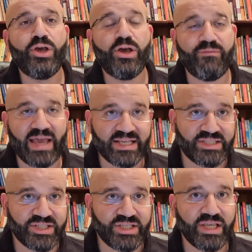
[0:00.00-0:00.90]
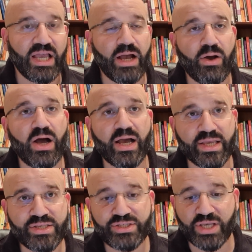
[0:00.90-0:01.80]
of accessing our
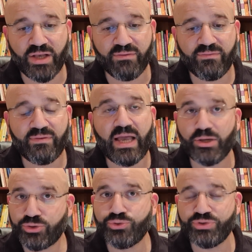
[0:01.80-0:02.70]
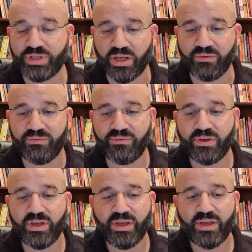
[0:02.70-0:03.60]
higher self, our true self,
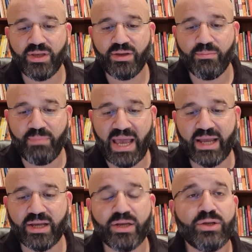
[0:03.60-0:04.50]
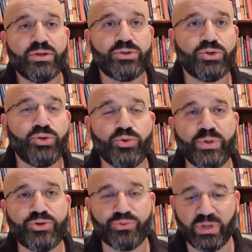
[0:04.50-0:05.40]
back to who
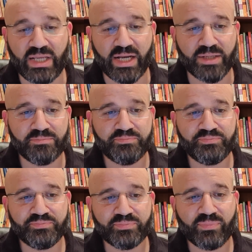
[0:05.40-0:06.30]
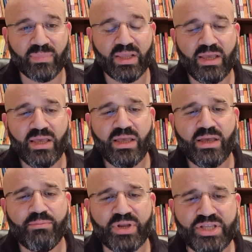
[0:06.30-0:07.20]
we truly are.
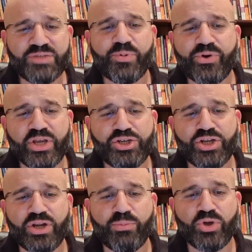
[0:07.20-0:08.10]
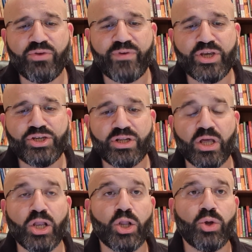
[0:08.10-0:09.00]
But inspiration and motivation
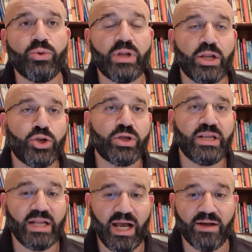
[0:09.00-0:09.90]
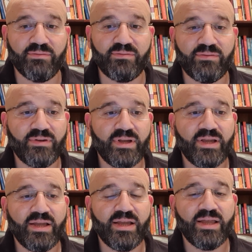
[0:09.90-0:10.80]
alone are not enough.
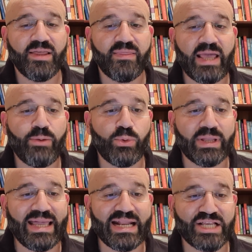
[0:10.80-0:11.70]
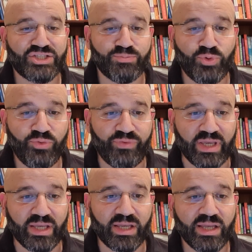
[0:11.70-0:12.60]
They will get us
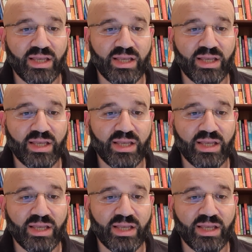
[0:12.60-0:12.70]
moving,